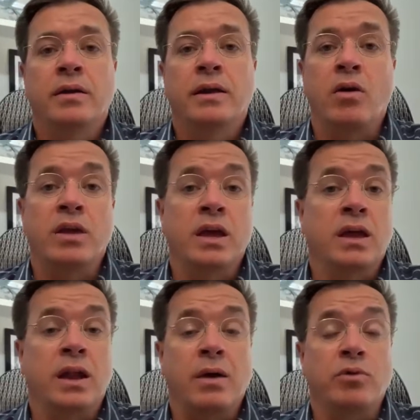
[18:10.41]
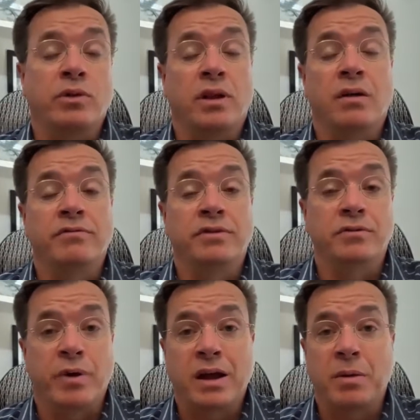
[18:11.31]
Now, again, I would love to
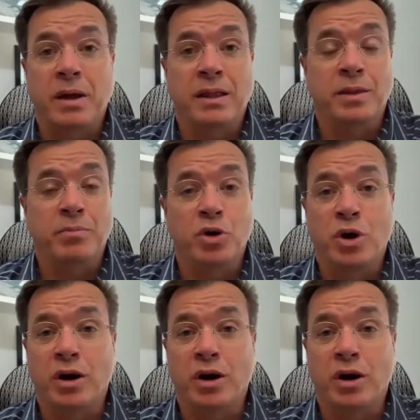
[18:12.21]
recommend the book